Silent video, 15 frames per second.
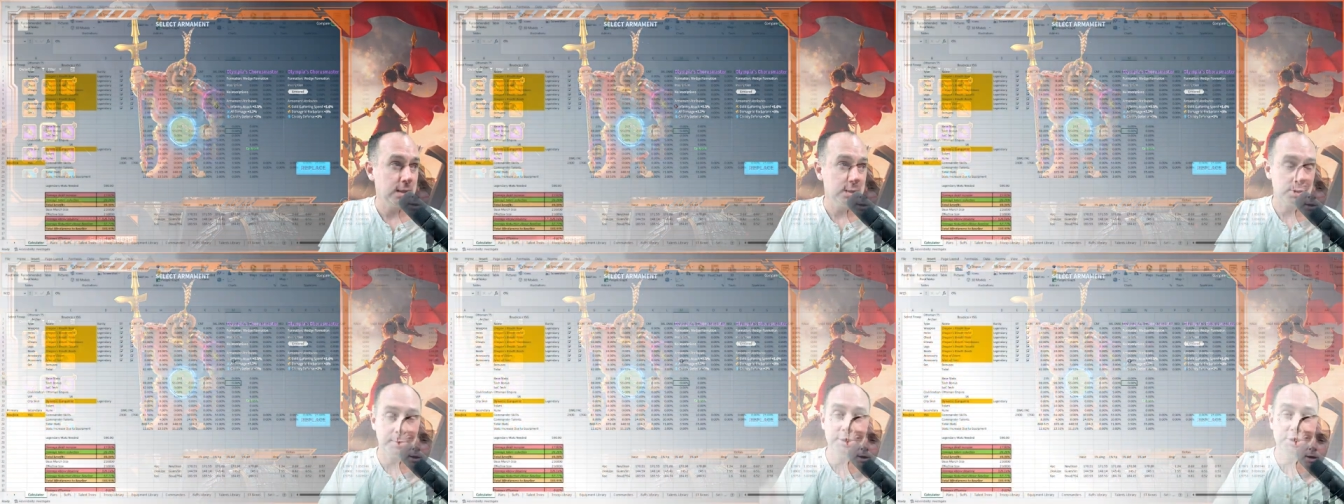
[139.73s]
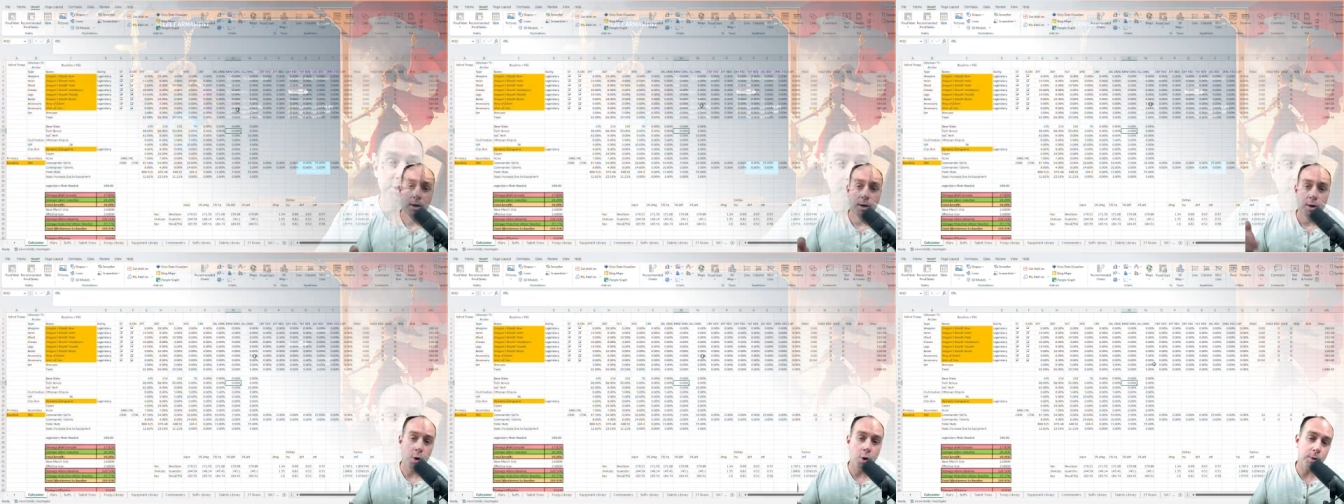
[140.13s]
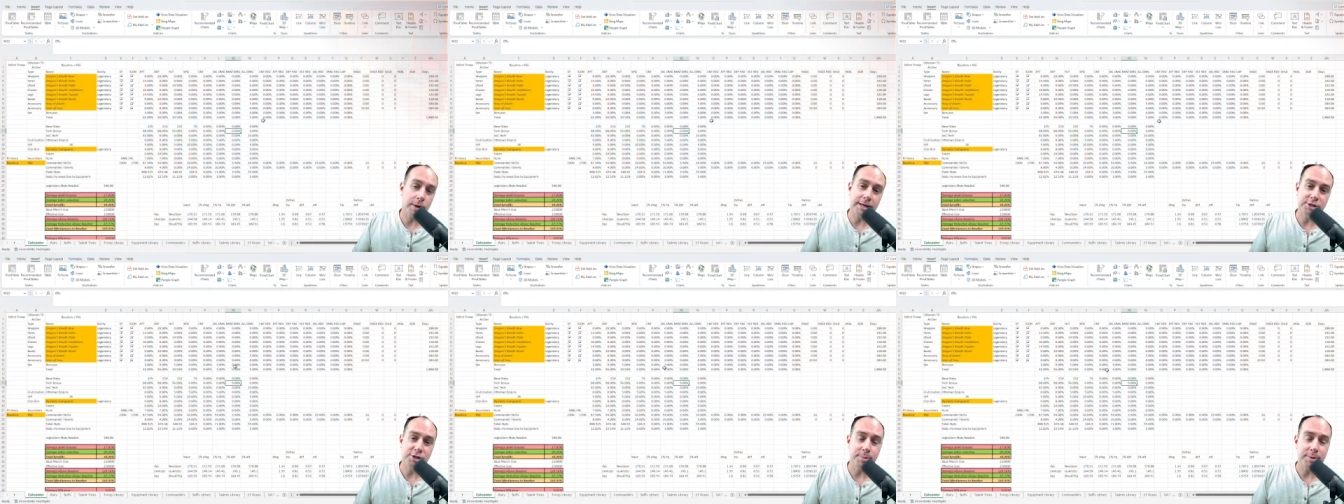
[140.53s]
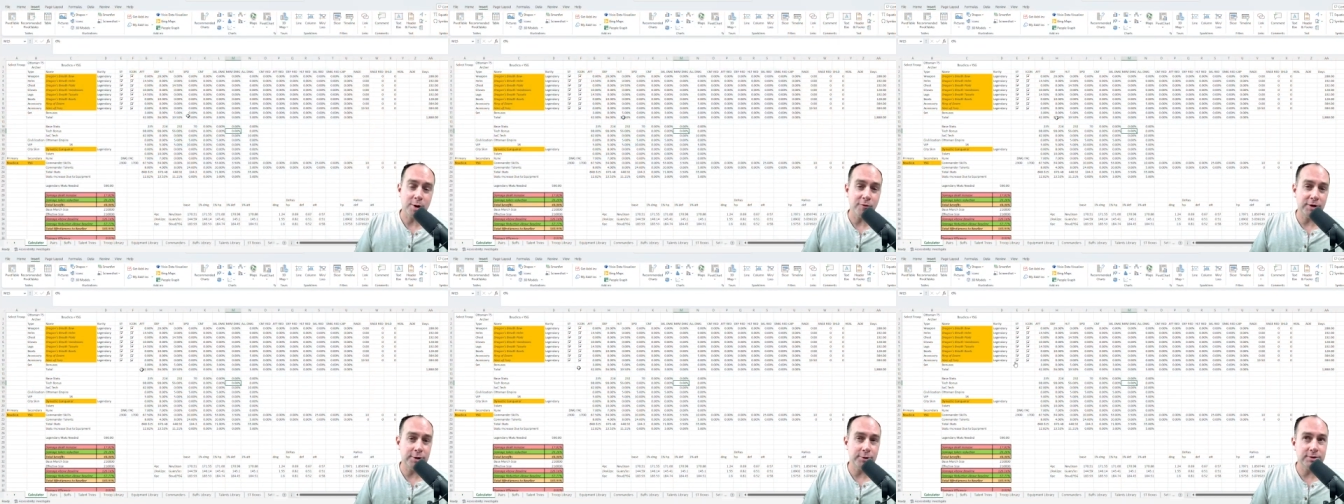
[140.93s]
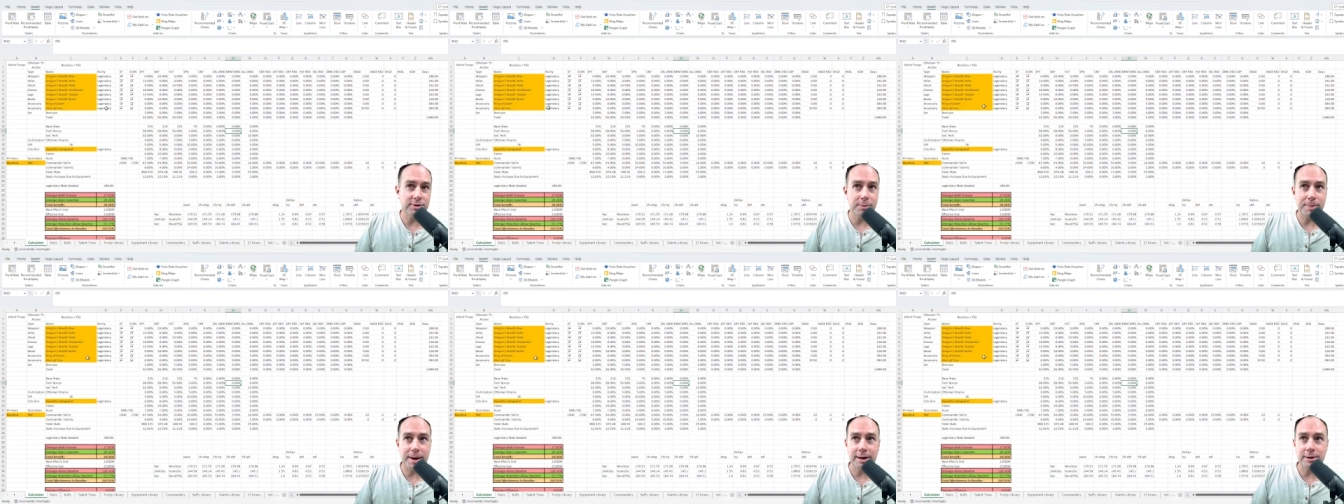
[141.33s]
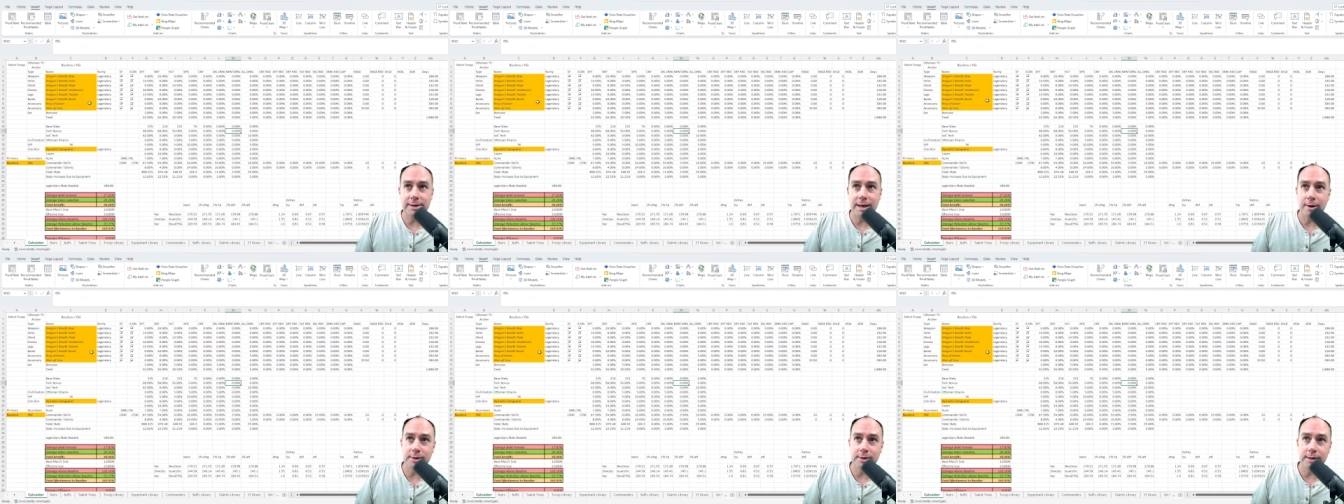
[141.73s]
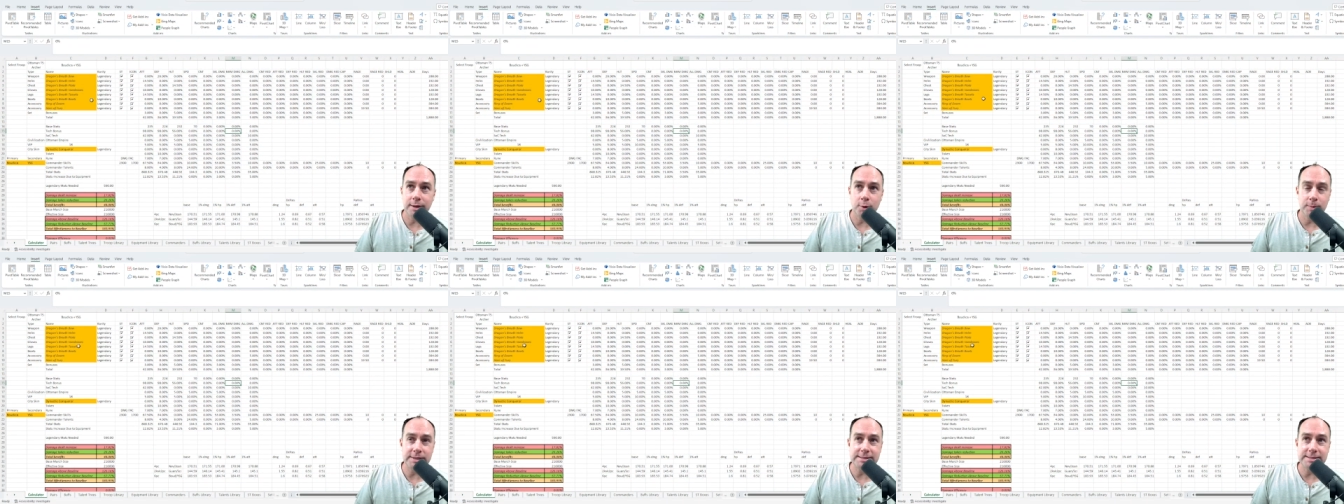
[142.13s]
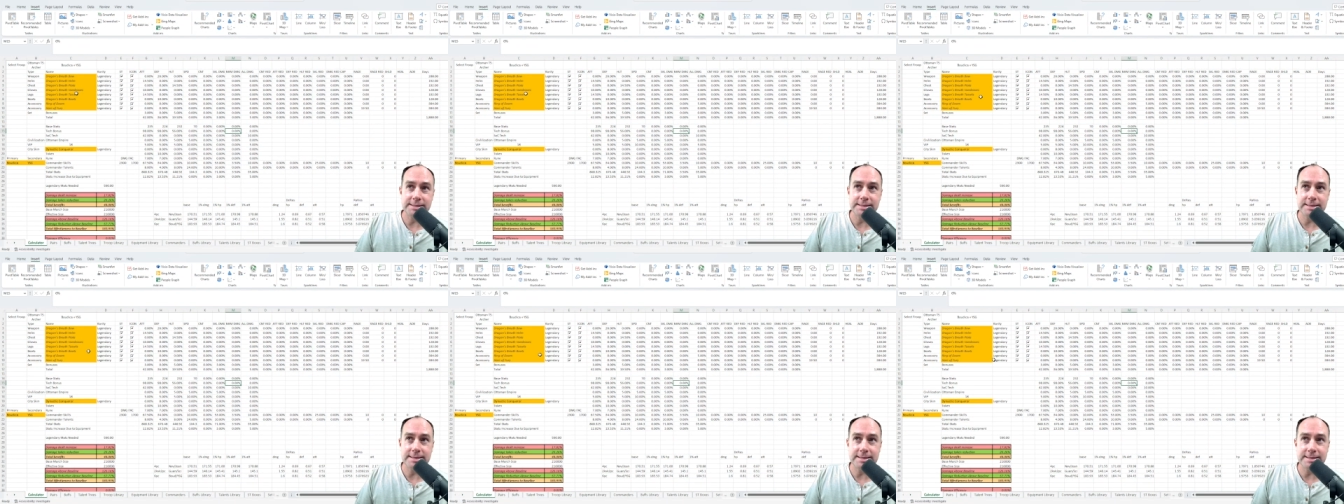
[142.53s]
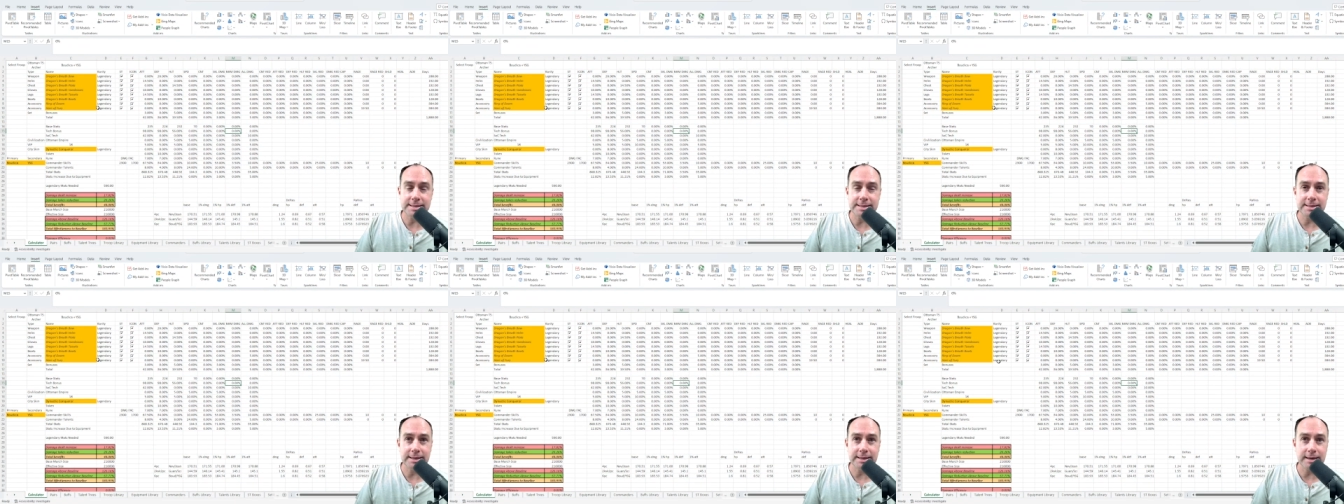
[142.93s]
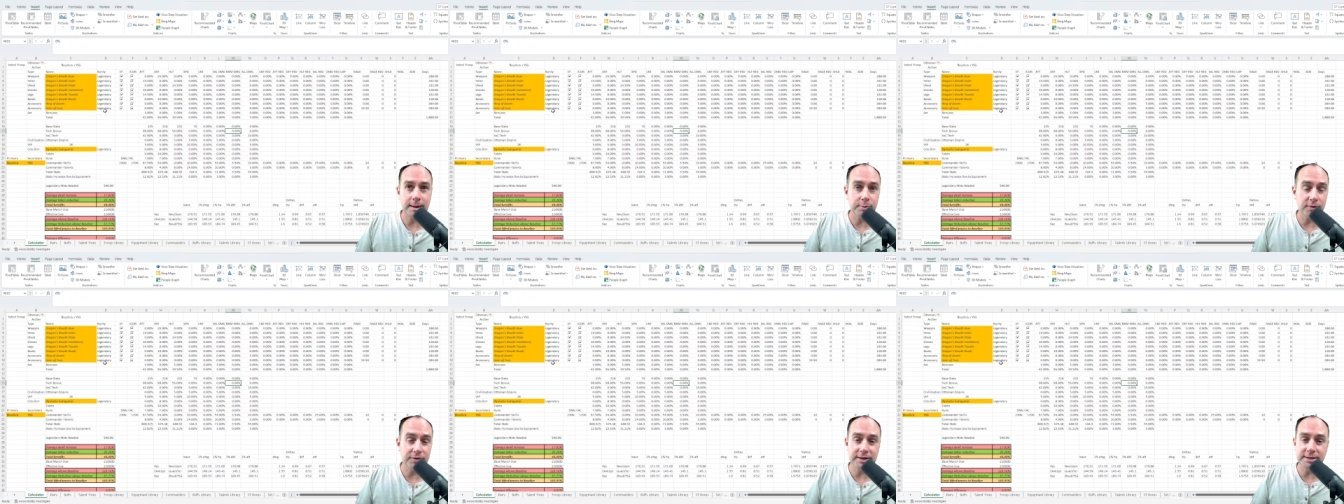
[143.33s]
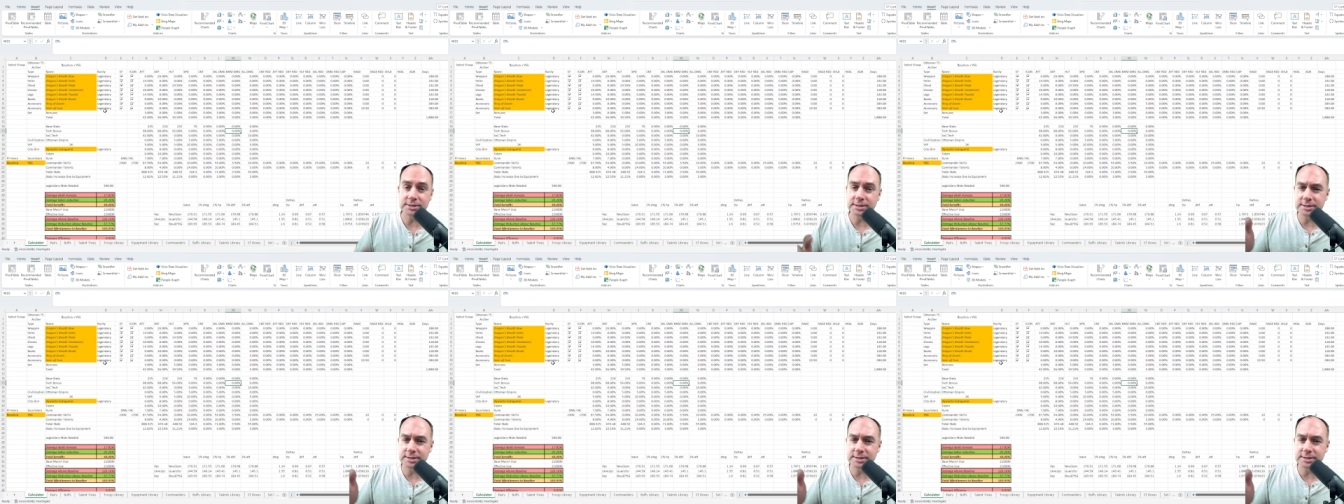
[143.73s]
So, I'm going to jump over. okay, jumping over here to the battle calculator, we see uh, a couple of things.